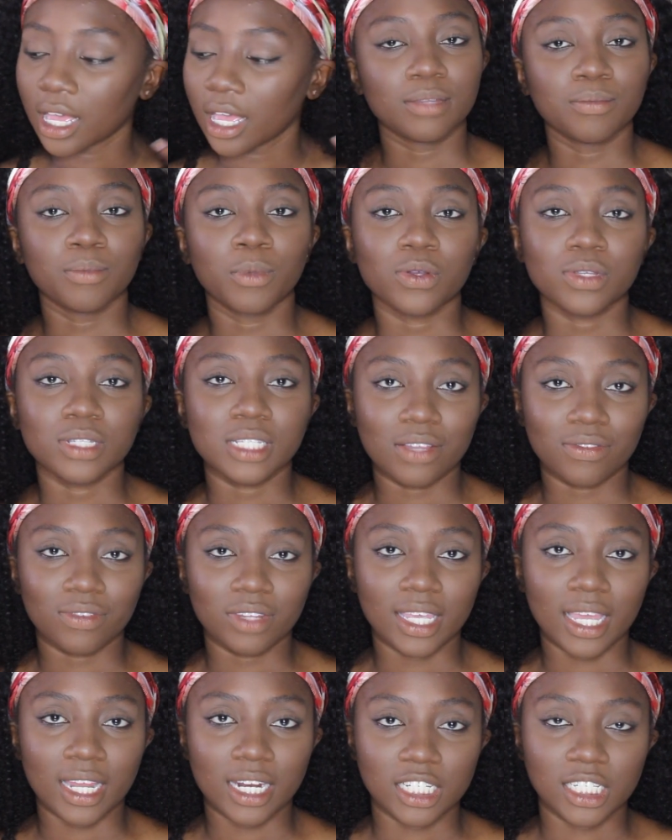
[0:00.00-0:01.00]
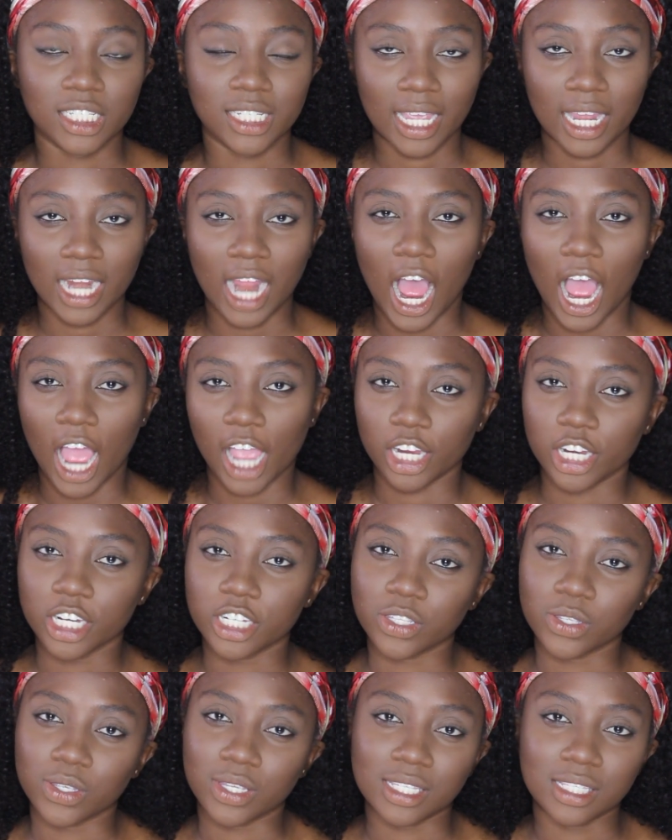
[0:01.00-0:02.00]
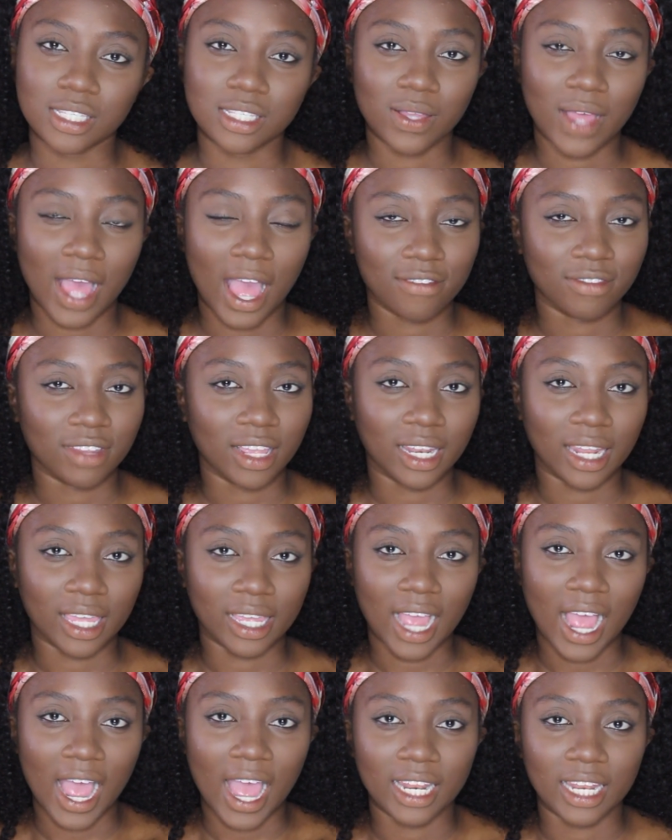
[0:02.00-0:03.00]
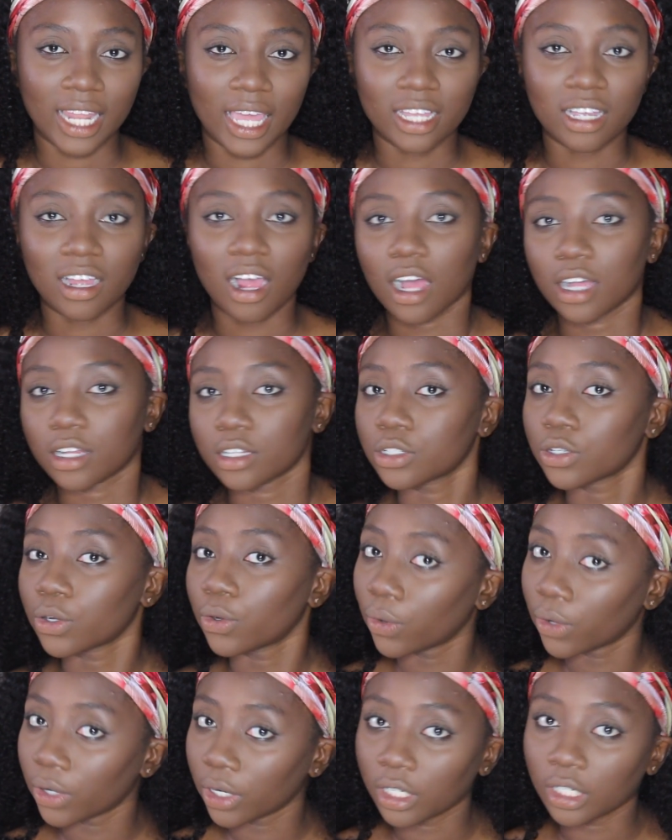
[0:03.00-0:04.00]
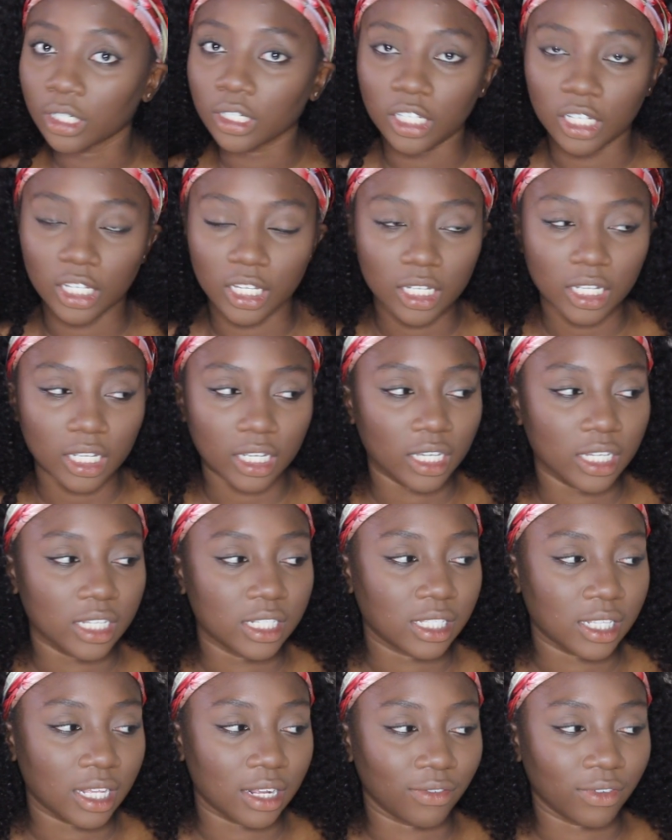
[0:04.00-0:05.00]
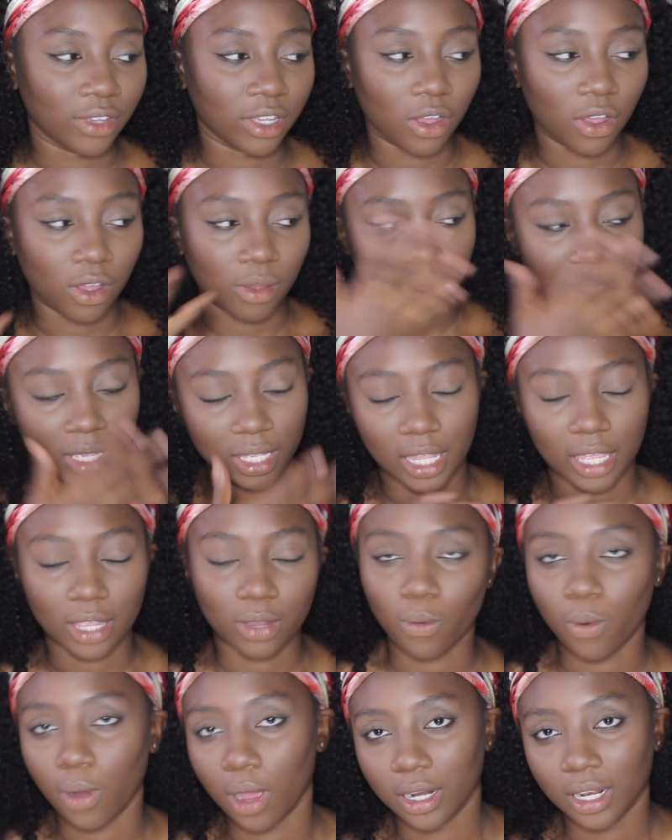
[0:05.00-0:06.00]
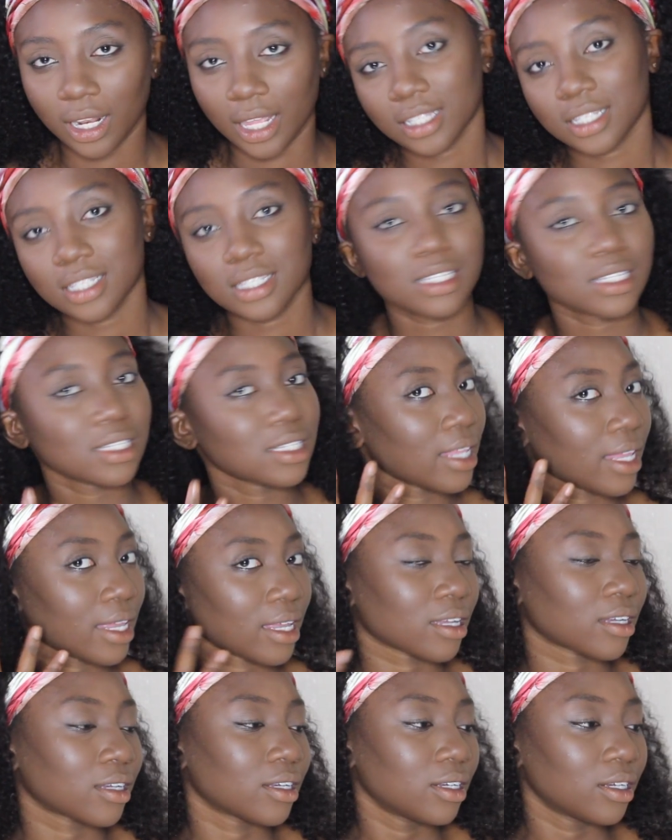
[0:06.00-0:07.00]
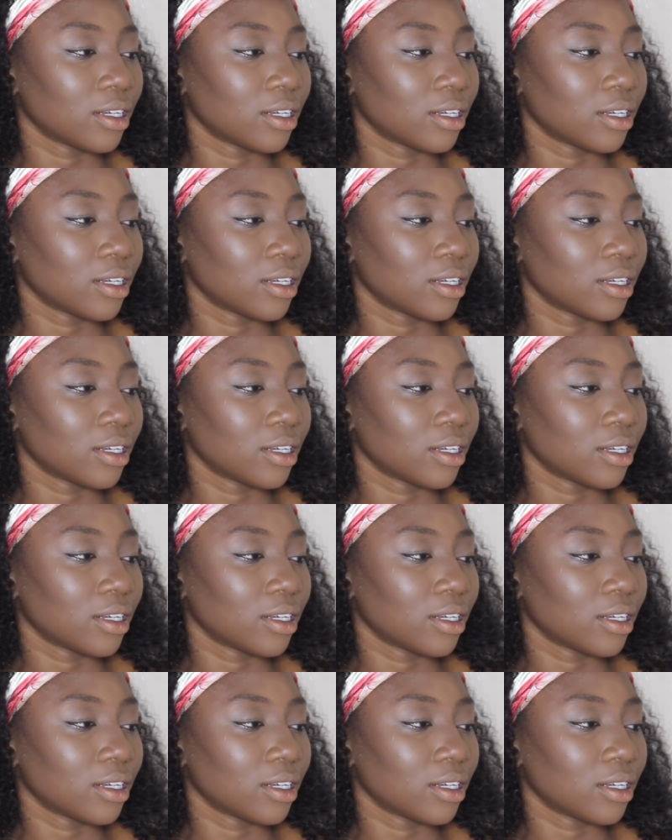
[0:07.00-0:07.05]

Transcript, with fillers: most definitely get a shade higher so you can still have that like highlight contour look instead of it all being like one like this is like